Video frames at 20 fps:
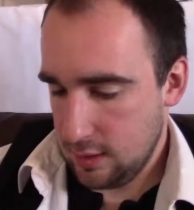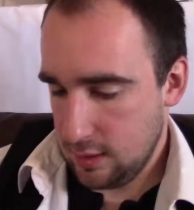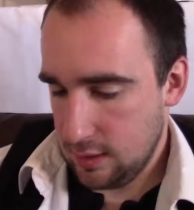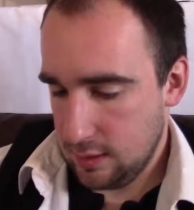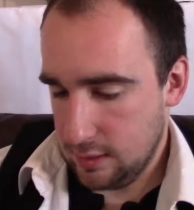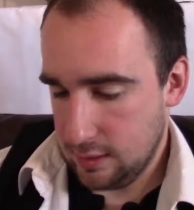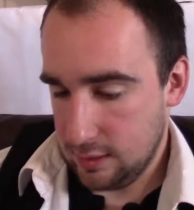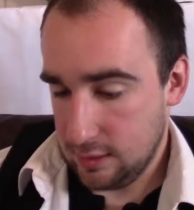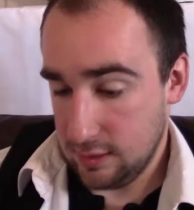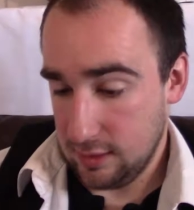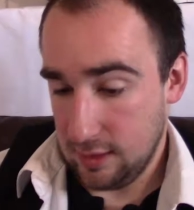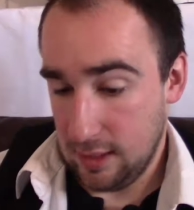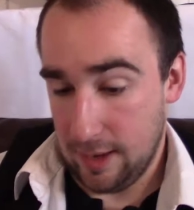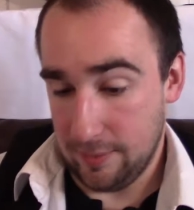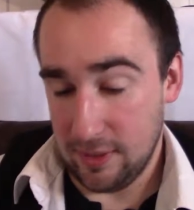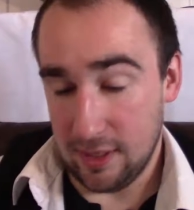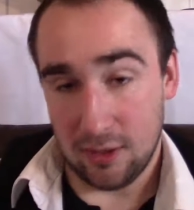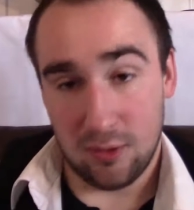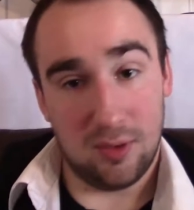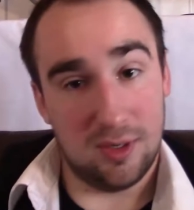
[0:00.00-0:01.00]
I'm
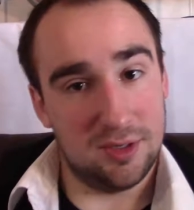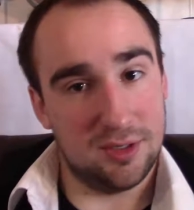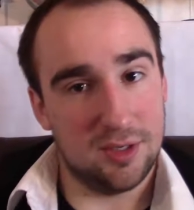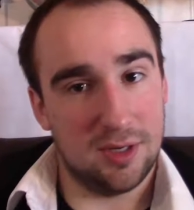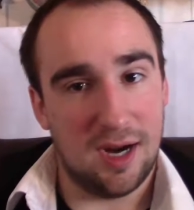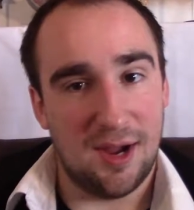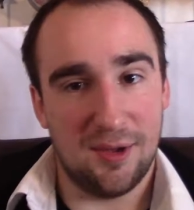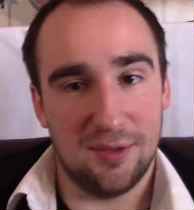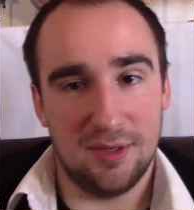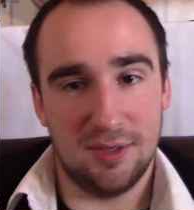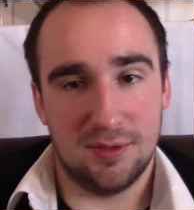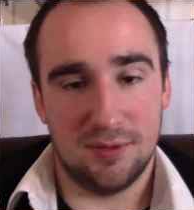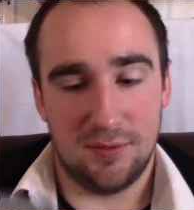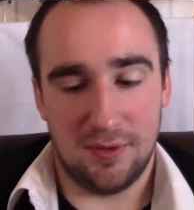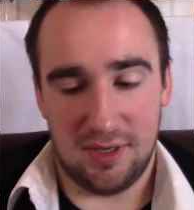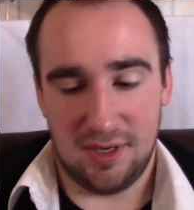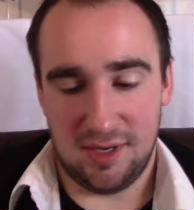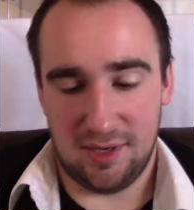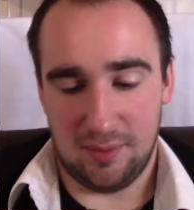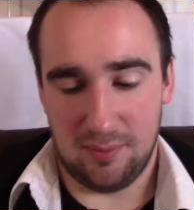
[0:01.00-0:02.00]
not quite sure how these fit
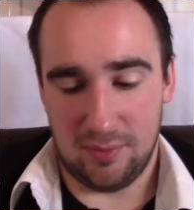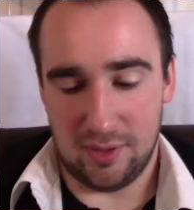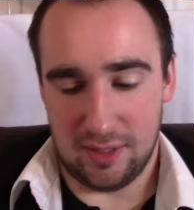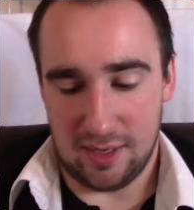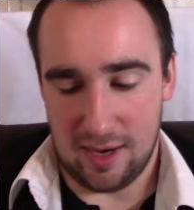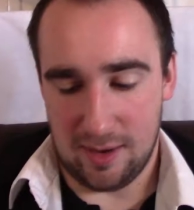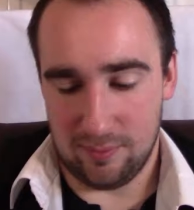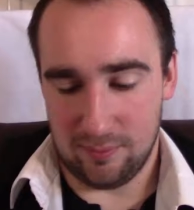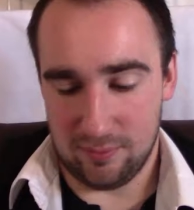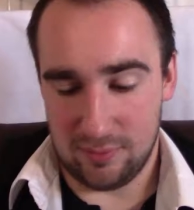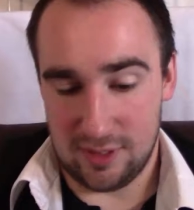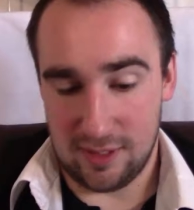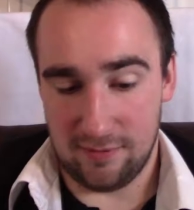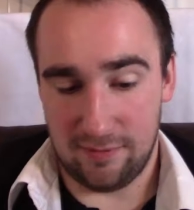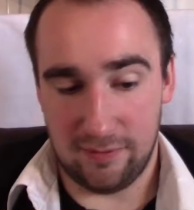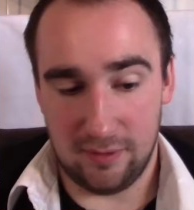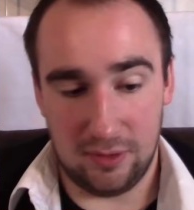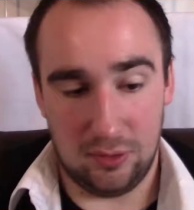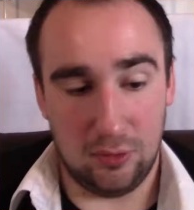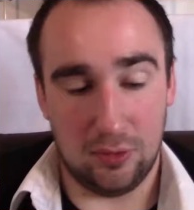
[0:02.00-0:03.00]
in, but I'm
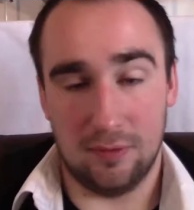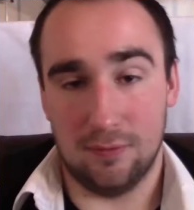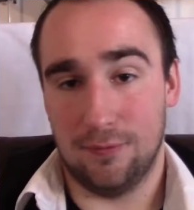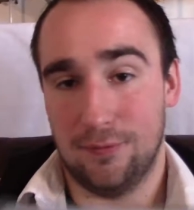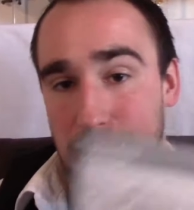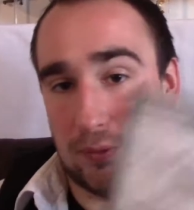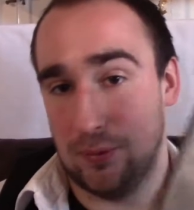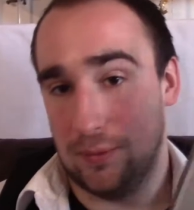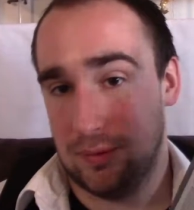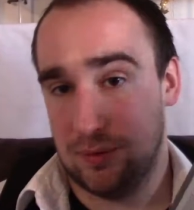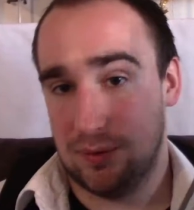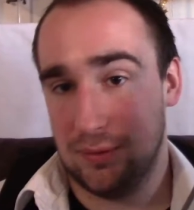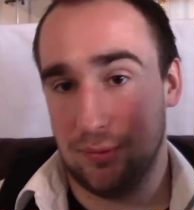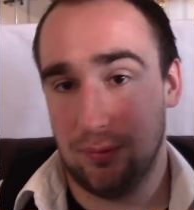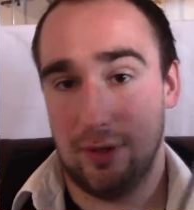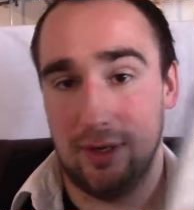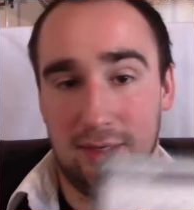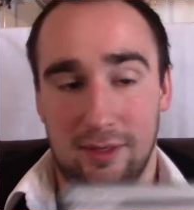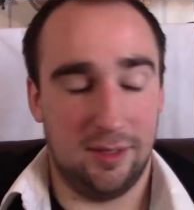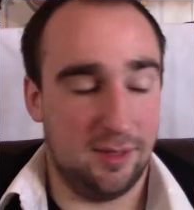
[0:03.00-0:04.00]
definitely looking forward to
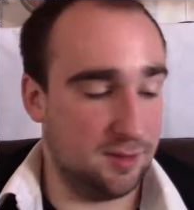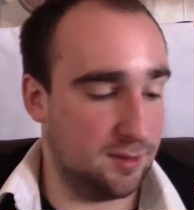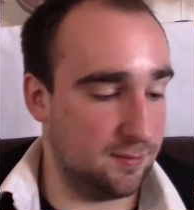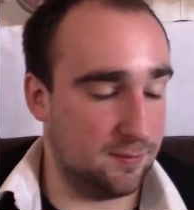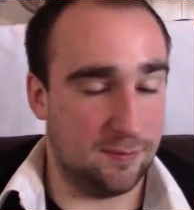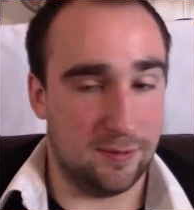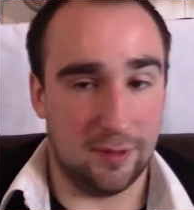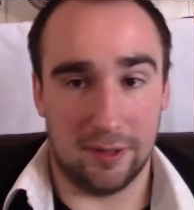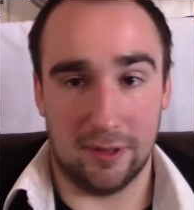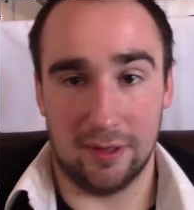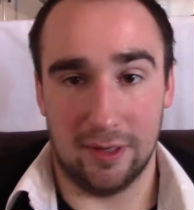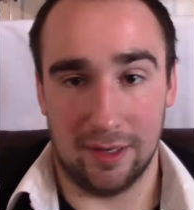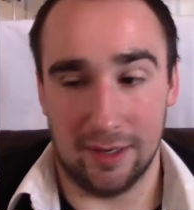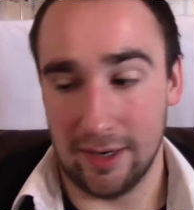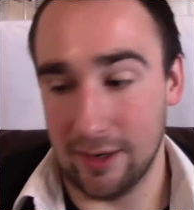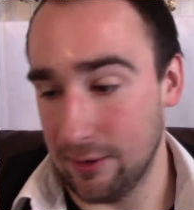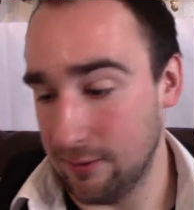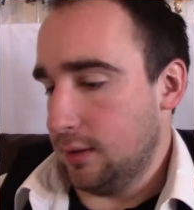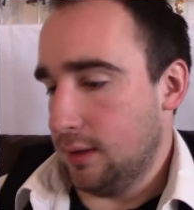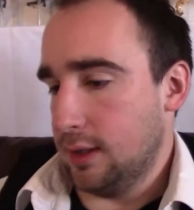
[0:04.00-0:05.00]
reading these and figuring it
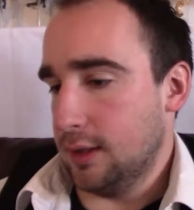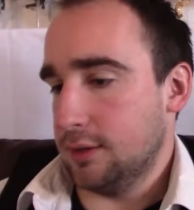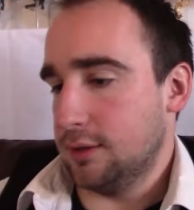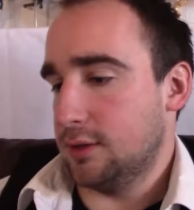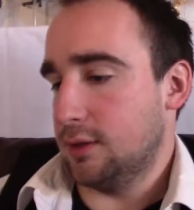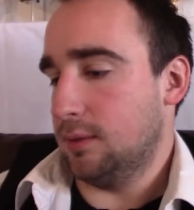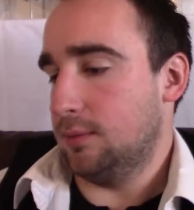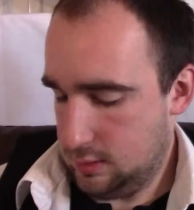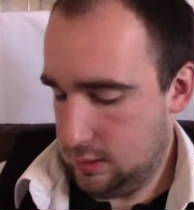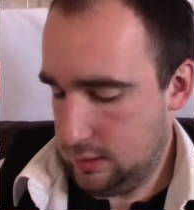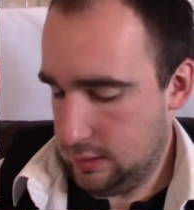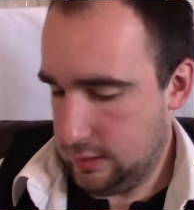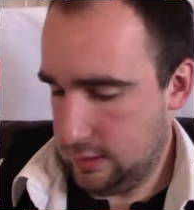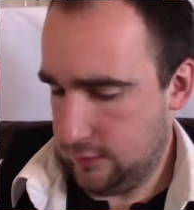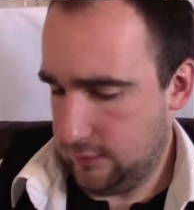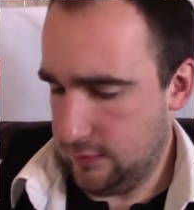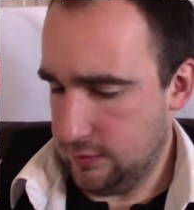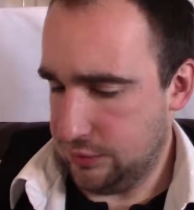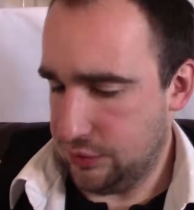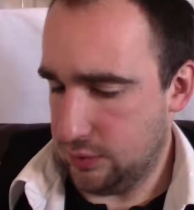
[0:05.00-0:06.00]
out. Next up, an
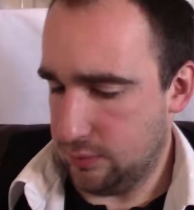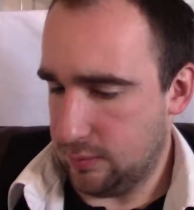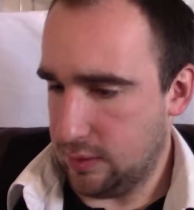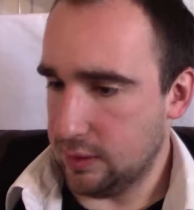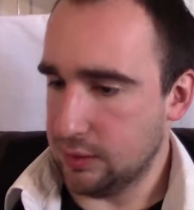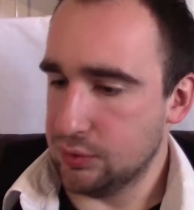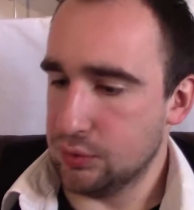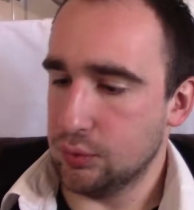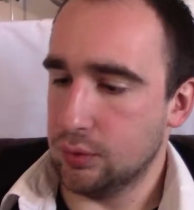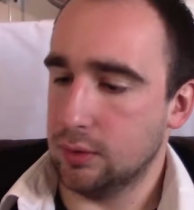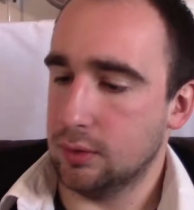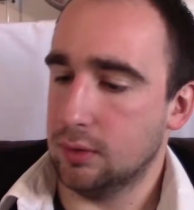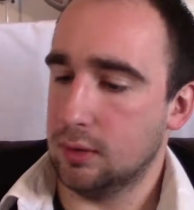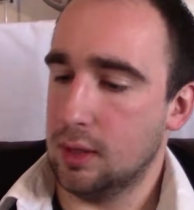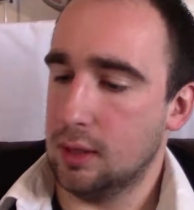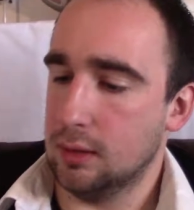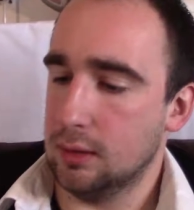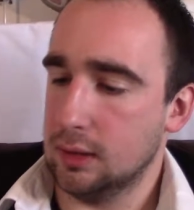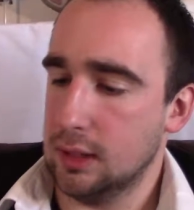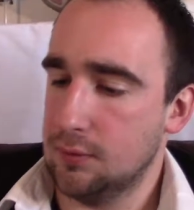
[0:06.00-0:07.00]
adventure module,
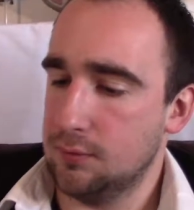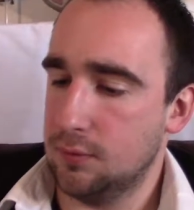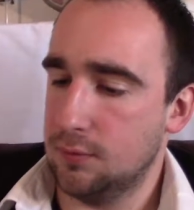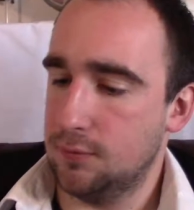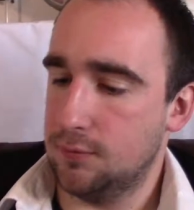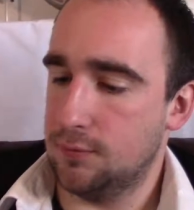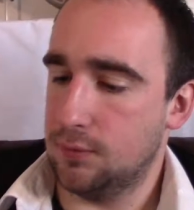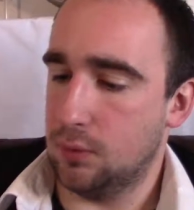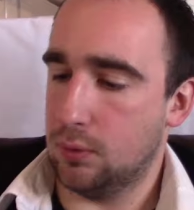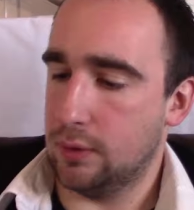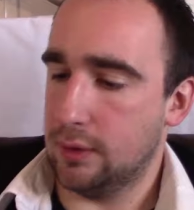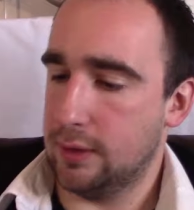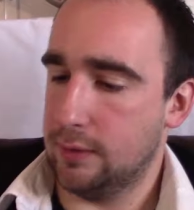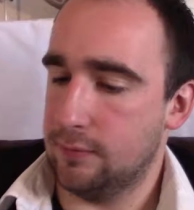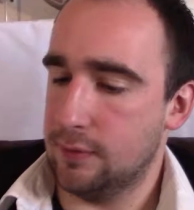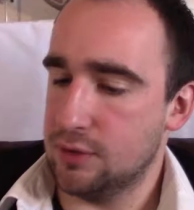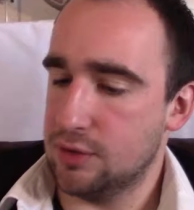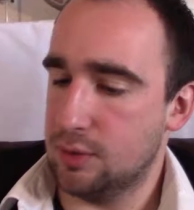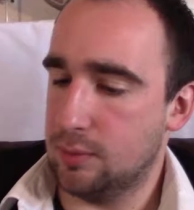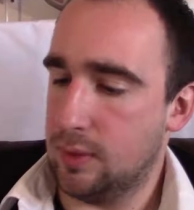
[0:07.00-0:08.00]
a level 4
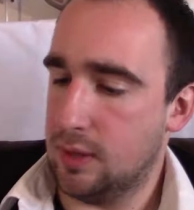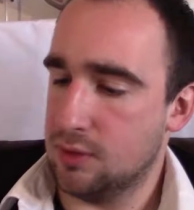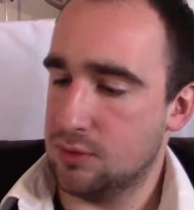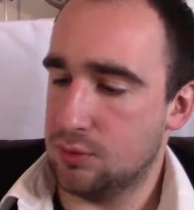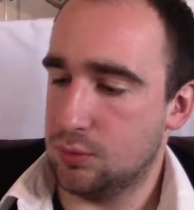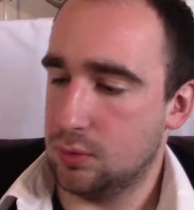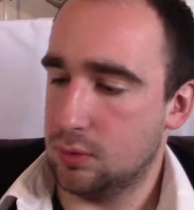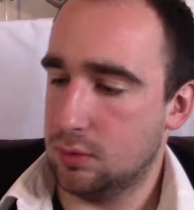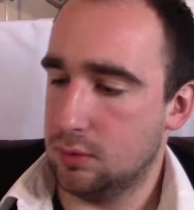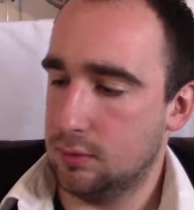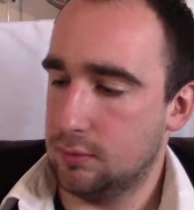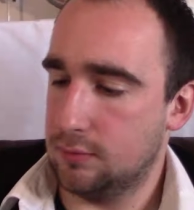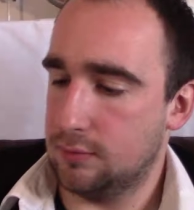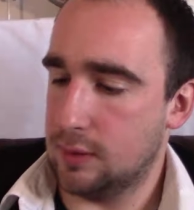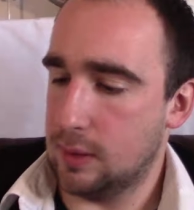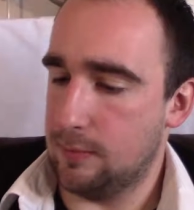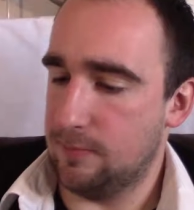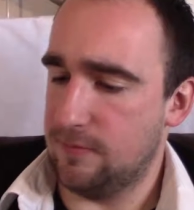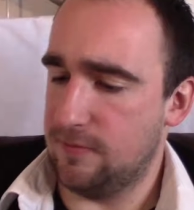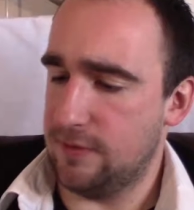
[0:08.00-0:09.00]
adventure module
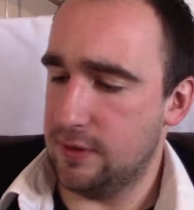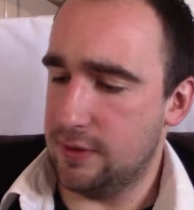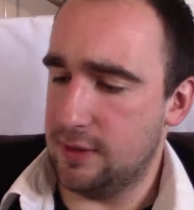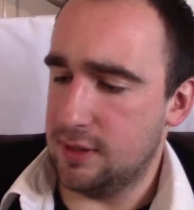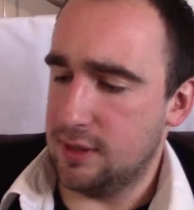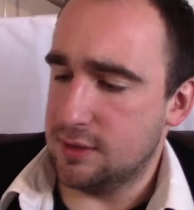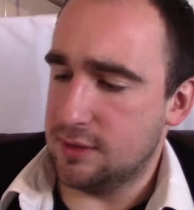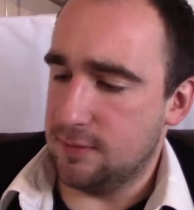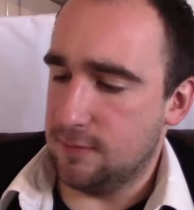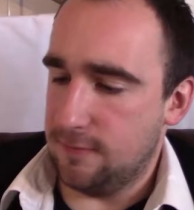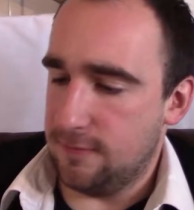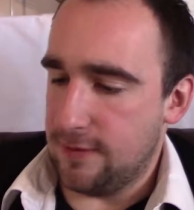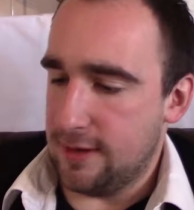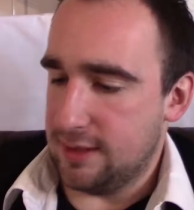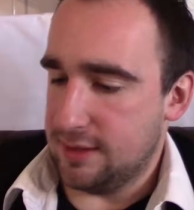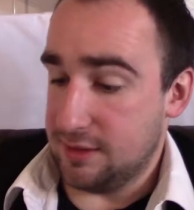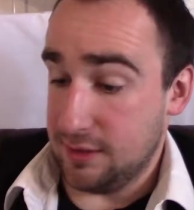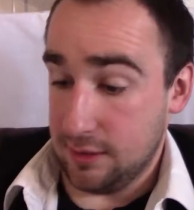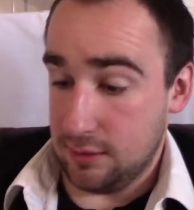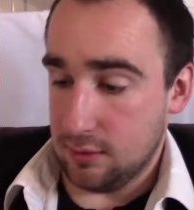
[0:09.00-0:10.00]
from 5th edition
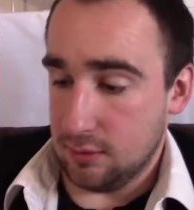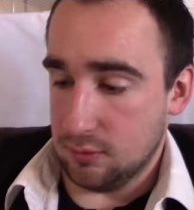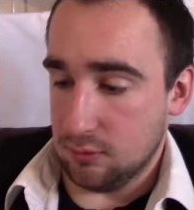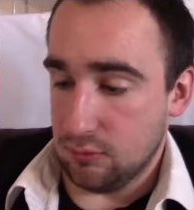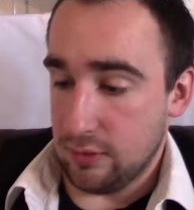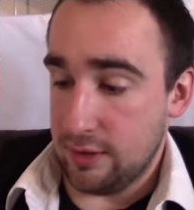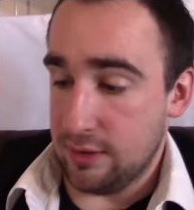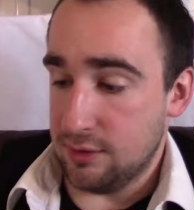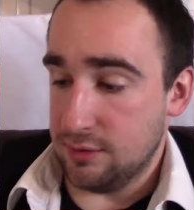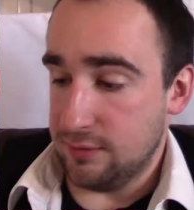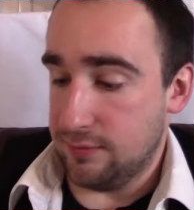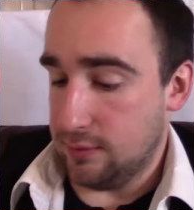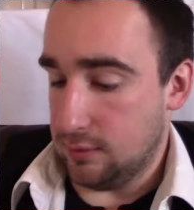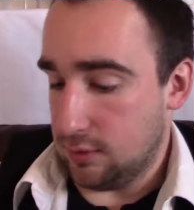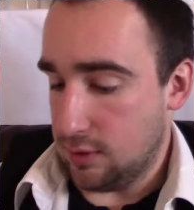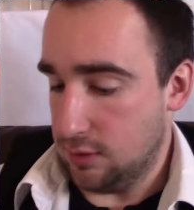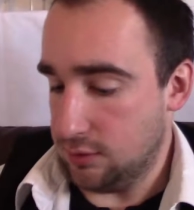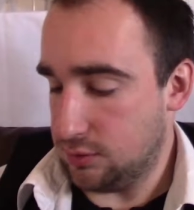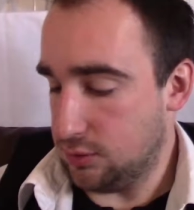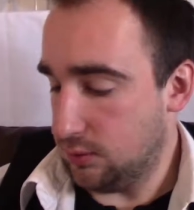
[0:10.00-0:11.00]
fantasy called Raiders of the
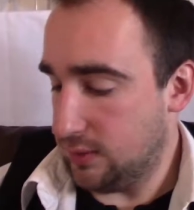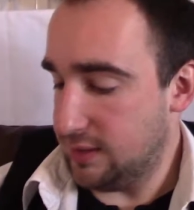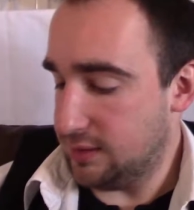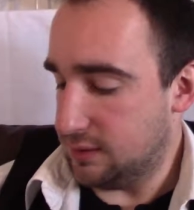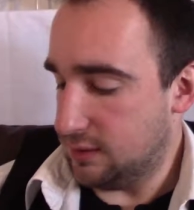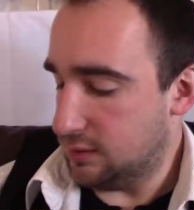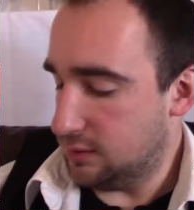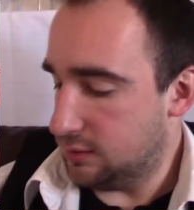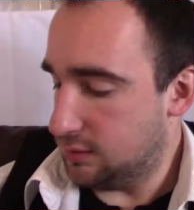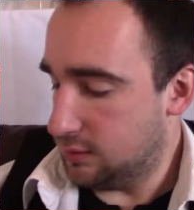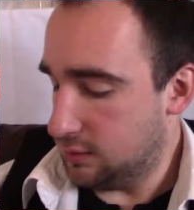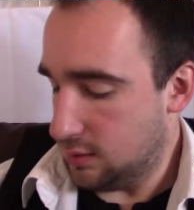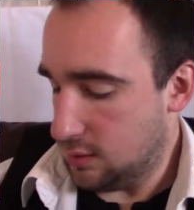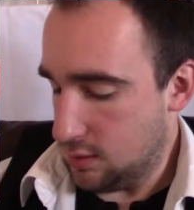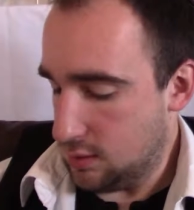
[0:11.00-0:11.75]
Lost Oasis